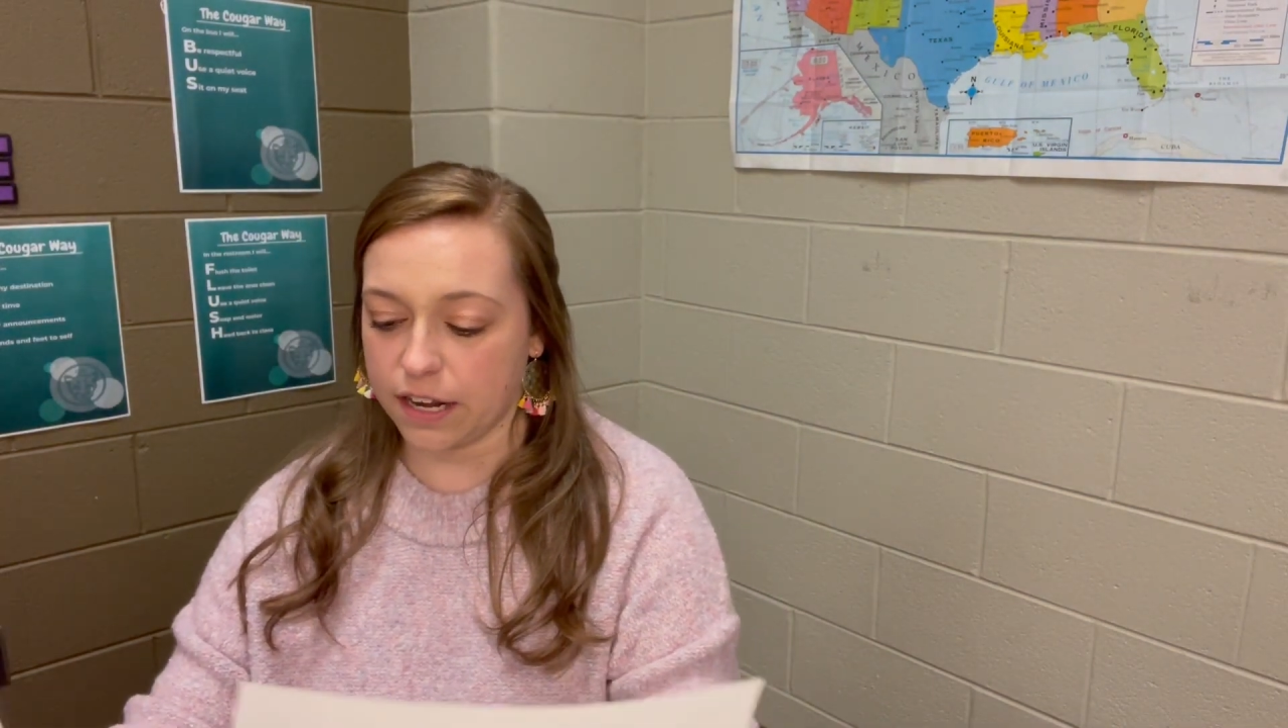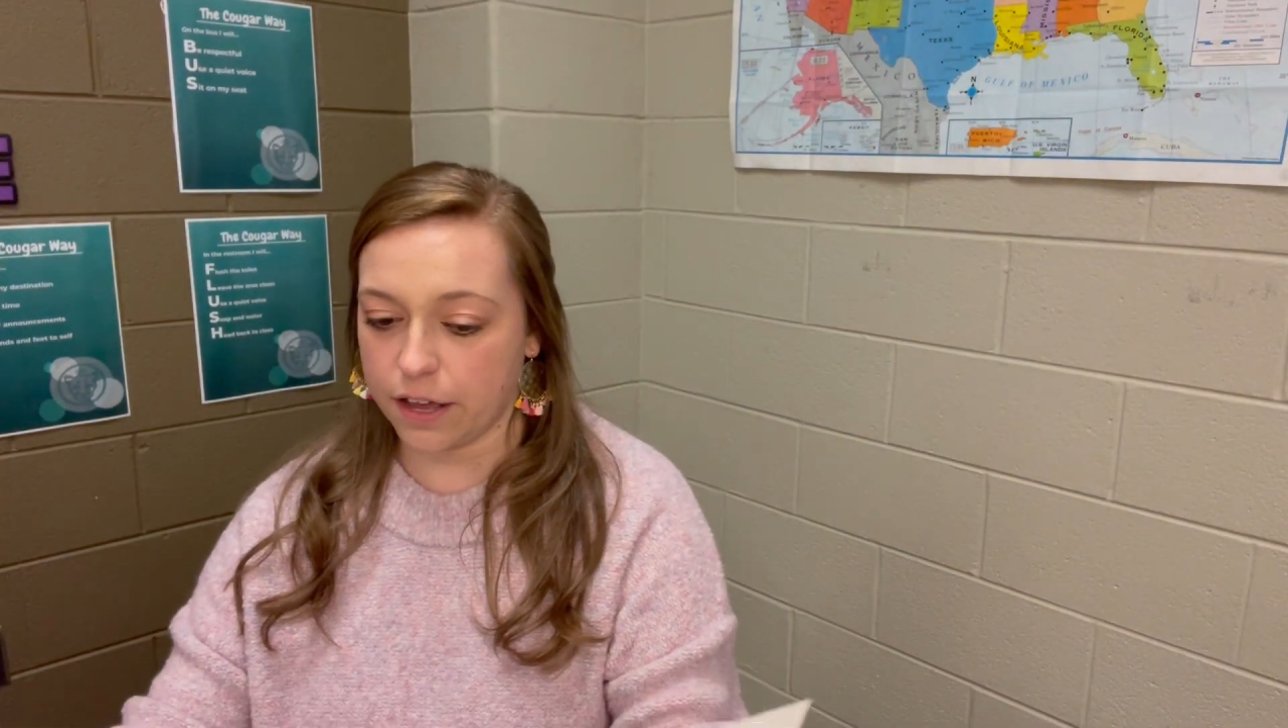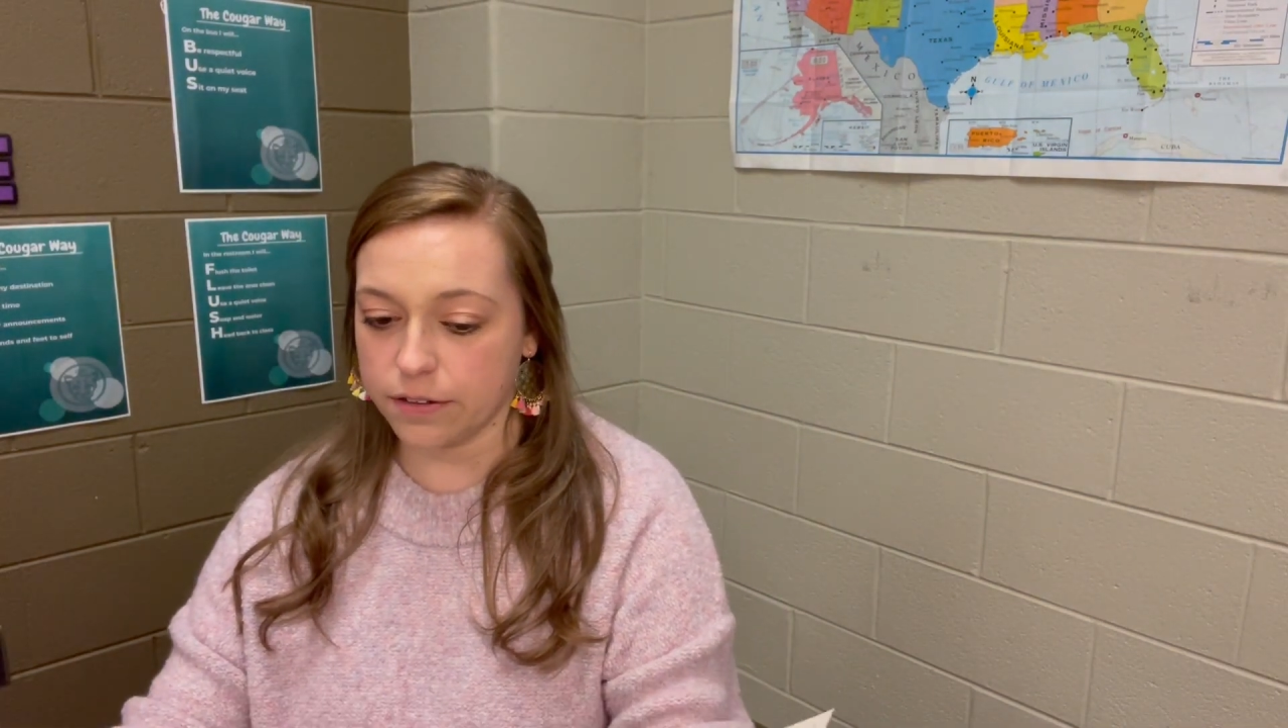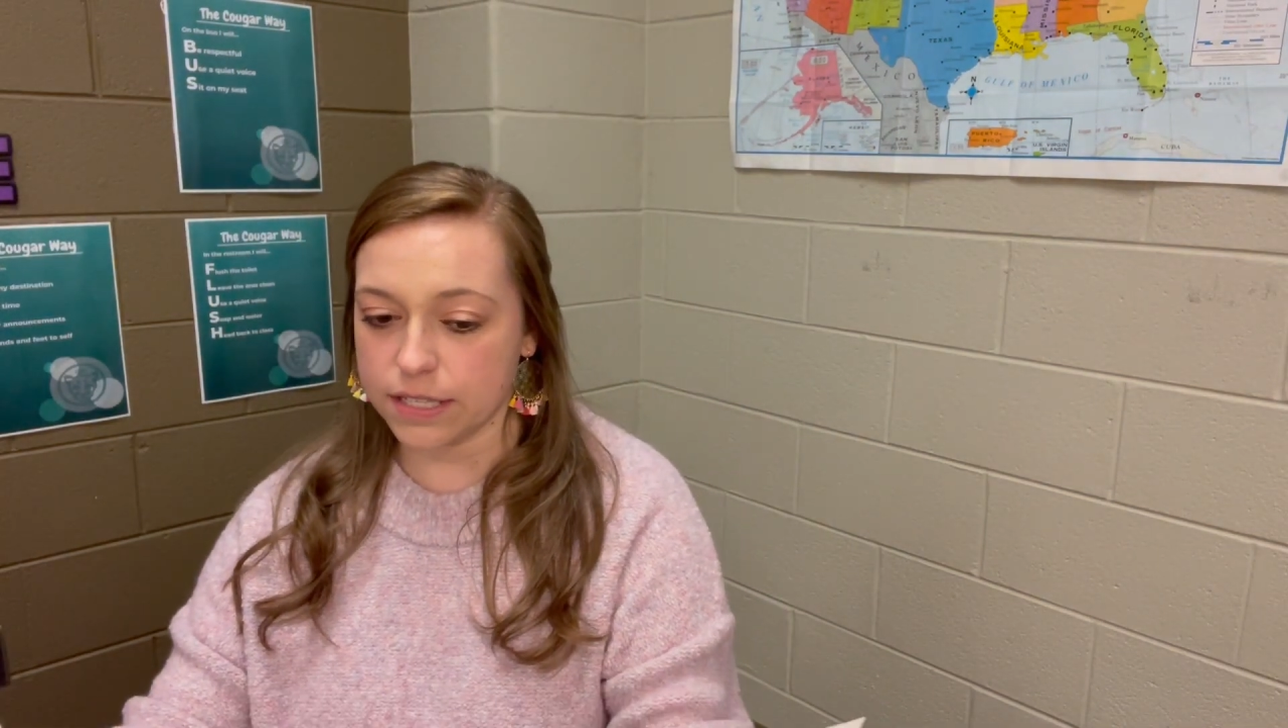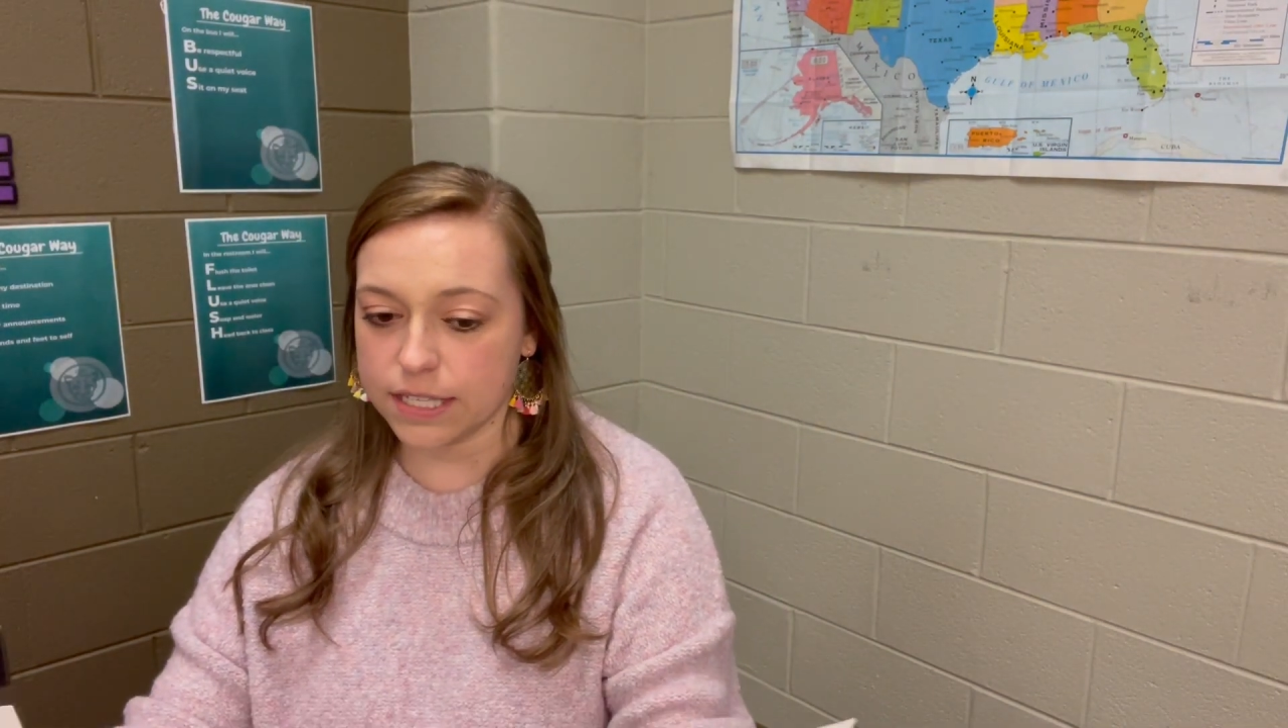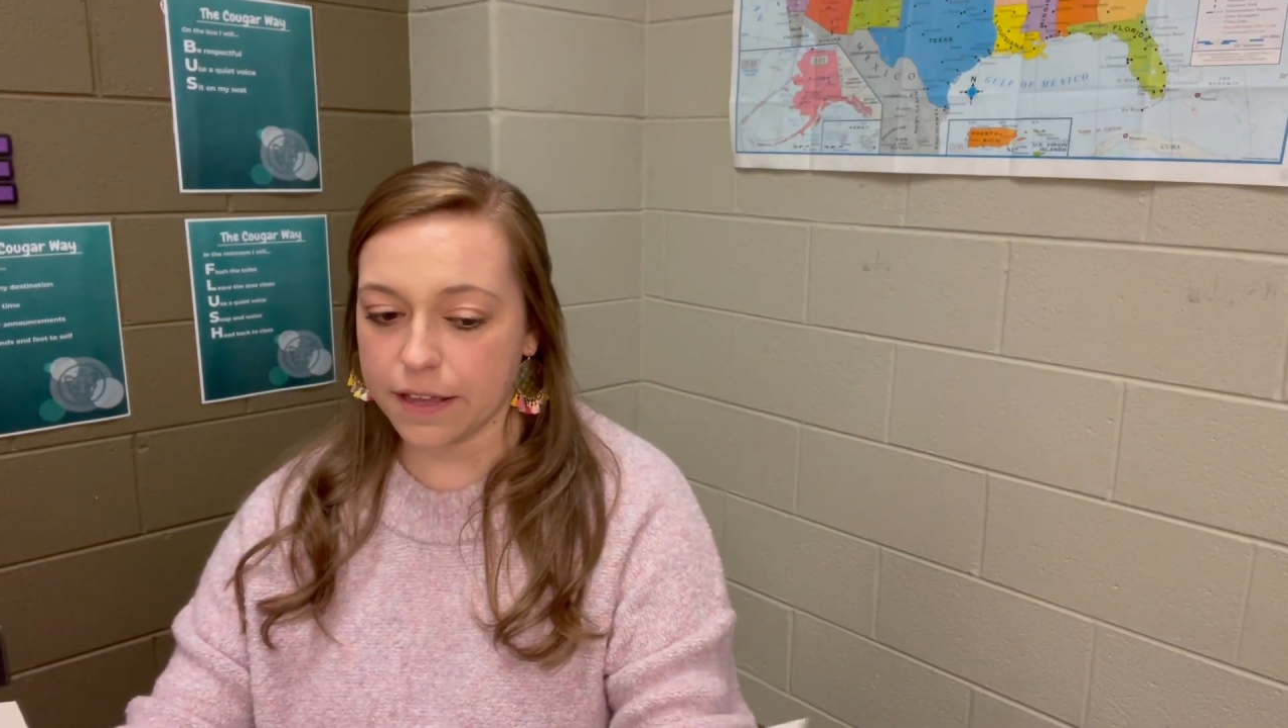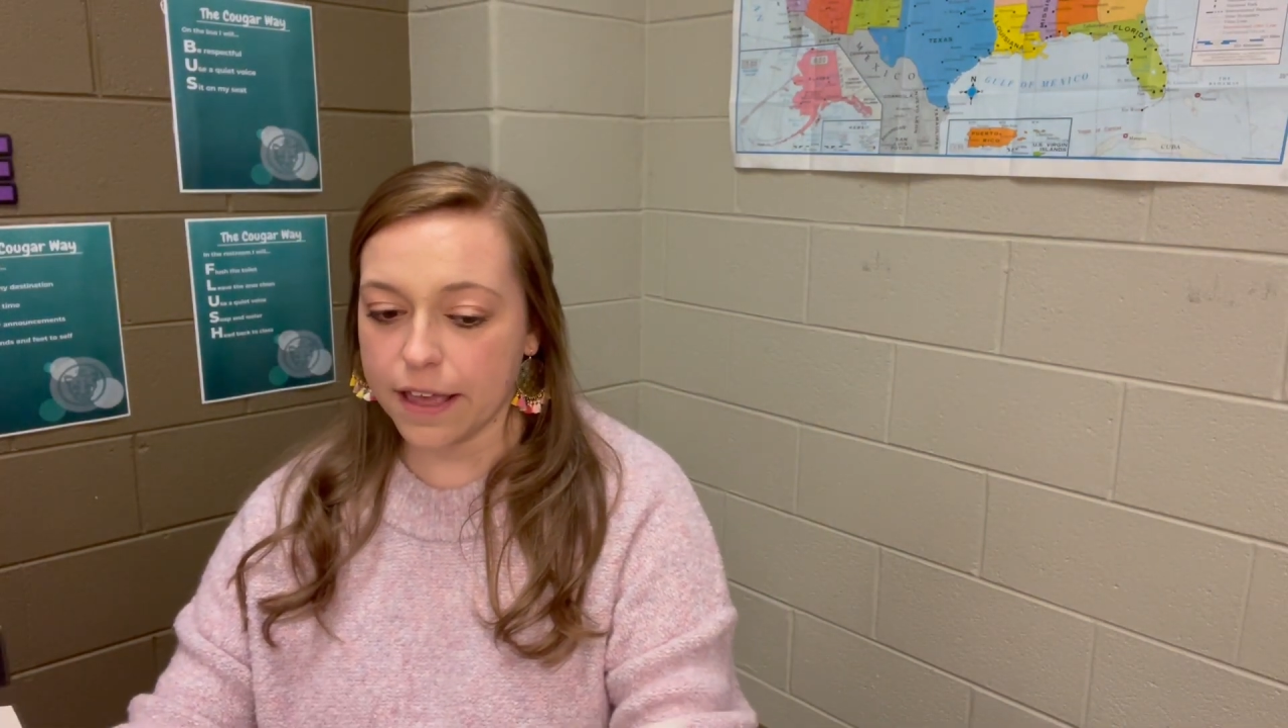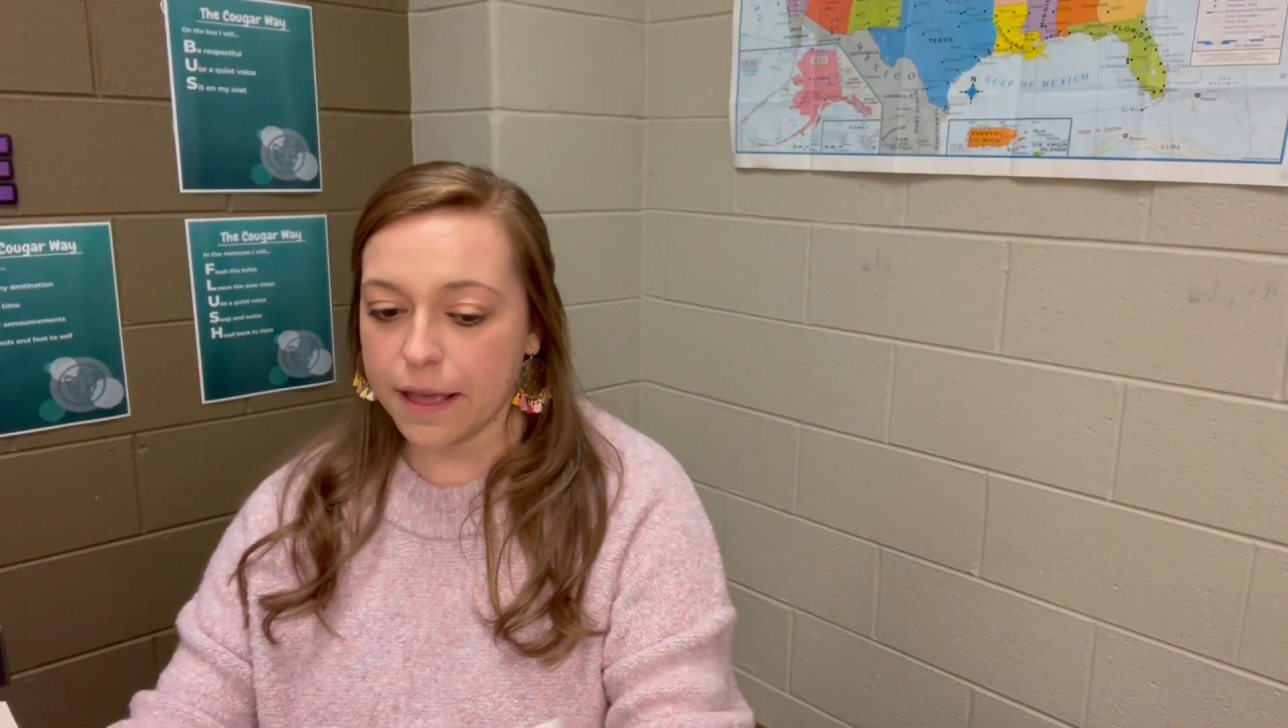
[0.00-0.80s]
notes.